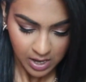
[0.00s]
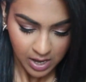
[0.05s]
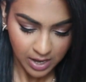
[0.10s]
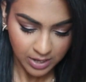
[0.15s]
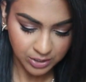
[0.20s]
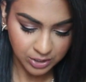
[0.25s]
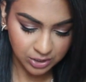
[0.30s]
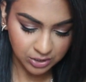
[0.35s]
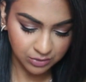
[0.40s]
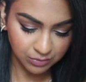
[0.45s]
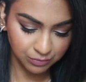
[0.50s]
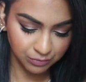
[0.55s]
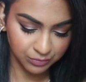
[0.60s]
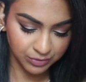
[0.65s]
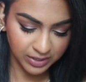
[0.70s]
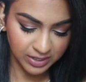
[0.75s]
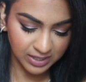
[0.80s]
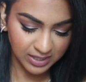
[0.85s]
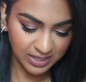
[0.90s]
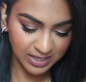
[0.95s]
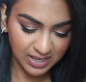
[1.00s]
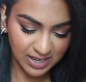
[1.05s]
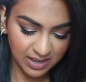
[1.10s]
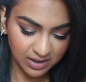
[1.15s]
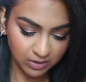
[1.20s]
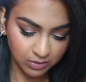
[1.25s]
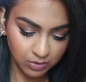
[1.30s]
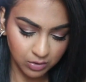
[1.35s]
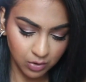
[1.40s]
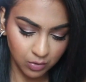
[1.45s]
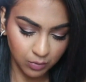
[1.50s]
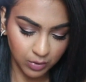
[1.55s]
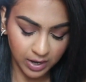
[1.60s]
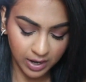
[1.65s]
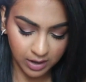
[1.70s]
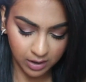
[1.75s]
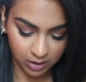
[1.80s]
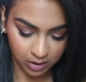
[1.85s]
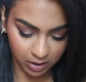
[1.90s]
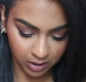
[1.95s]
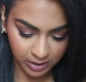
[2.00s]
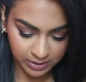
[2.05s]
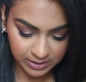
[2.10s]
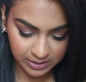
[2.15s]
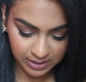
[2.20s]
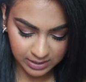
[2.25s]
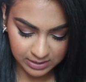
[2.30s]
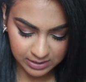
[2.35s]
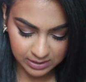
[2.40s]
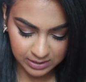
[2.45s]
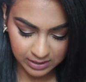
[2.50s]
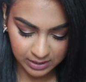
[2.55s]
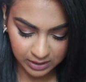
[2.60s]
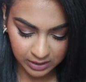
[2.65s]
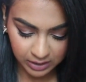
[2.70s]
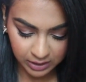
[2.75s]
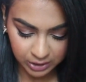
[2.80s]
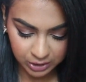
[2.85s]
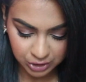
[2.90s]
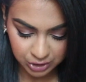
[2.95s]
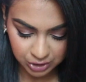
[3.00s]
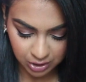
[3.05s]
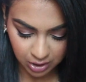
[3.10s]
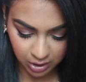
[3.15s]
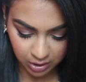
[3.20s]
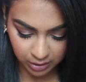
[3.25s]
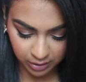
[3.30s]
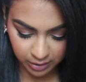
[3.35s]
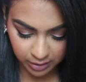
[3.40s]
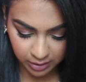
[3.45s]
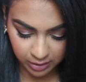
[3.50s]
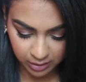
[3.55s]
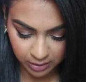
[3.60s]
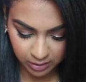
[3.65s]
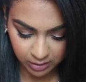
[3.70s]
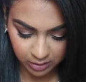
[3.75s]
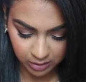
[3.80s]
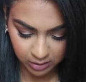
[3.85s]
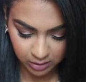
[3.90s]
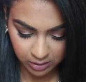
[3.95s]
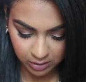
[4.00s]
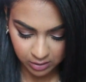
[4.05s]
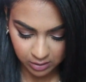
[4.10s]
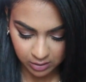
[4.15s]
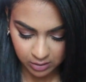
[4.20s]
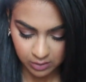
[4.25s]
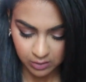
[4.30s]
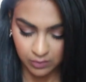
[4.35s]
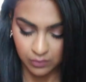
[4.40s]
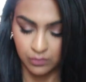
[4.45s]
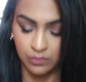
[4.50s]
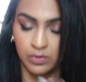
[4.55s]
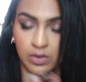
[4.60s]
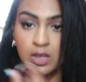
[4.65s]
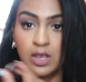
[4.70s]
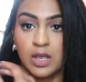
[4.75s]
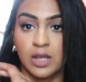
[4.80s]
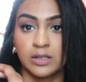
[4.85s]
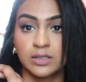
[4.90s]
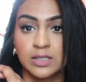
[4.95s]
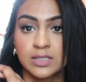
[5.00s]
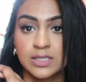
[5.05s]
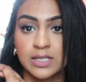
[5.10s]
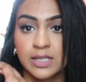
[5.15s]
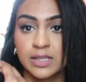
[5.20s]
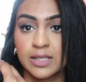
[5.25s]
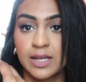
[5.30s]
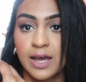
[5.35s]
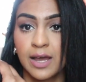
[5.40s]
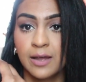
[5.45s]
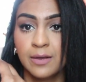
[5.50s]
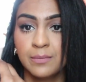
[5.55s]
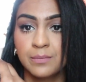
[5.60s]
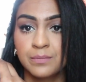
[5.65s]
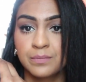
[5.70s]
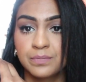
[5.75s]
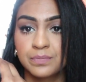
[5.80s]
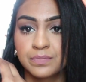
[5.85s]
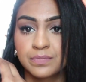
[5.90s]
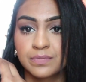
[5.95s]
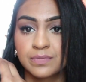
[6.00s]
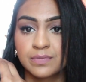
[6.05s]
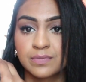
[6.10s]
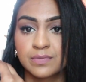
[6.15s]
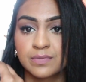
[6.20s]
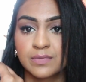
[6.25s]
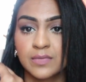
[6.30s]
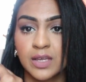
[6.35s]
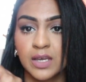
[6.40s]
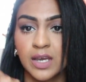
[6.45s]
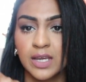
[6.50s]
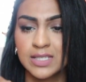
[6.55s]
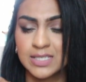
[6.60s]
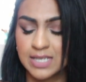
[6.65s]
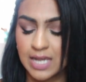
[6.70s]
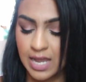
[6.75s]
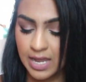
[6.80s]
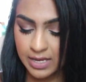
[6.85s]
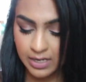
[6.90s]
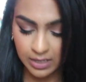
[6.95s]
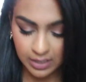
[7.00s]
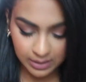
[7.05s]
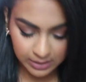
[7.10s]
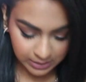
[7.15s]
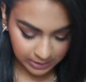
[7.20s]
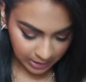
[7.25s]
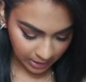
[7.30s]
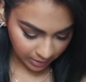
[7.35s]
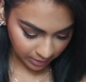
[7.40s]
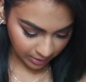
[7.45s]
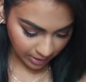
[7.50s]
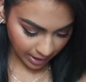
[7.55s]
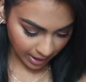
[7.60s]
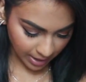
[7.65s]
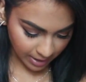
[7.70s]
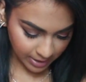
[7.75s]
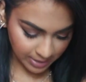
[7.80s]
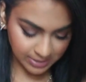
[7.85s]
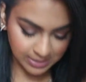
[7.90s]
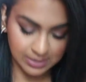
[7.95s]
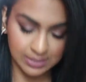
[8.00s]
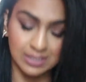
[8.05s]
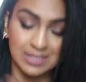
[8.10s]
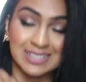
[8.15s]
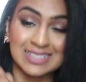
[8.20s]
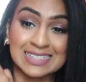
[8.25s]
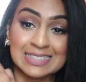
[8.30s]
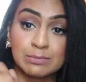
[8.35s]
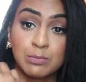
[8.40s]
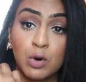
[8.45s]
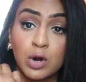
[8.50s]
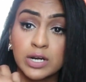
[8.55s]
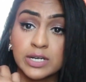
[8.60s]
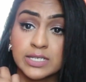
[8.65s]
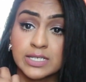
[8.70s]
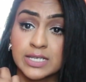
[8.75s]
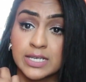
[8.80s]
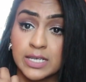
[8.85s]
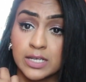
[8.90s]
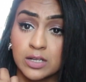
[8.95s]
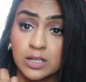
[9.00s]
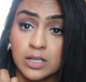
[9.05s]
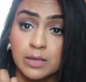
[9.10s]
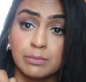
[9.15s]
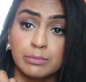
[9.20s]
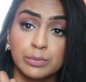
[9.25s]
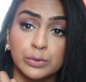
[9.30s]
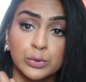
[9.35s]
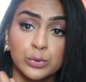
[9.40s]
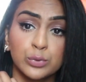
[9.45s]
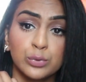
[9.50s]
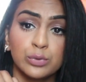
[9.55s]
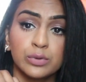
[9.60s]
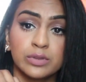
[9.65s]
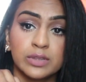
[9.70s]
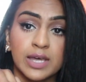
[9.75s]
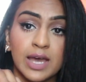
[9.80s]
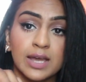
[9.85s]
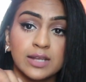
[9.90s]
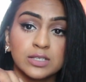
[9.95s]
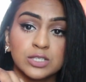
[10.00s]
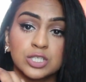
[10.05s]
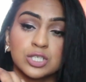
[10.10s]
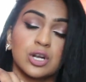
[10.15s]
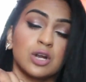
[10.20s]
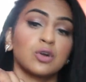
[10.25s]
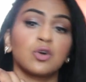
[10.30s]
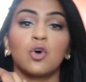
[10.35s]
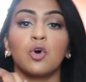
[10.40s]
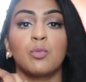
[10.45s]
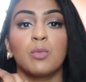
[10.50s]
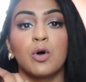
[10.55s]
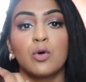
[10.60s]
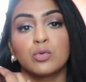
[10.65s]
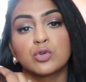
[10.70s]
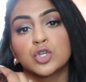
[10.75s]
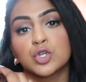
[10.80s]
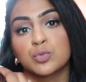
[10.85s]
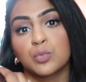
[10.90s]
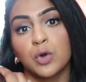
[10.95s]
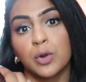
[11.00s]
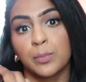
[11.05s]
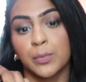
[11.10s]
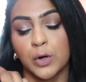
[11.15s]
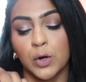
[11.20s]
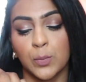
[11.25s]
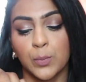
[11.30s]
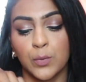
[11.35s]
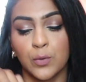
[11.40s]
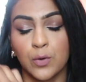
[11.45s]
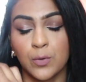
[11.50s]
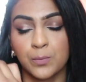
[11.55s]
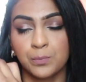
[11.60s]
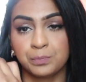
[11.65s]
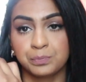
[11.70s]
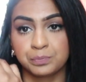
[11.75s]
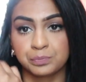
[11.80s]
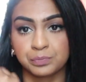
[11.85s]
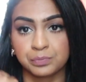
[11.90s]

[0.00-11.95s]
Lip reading: It's just a really, I don't know what kind of color. It's like a tealish color. It looks like that. It's kind of, it's not, it's more teal and blue than Star Cobalt, which is more purple.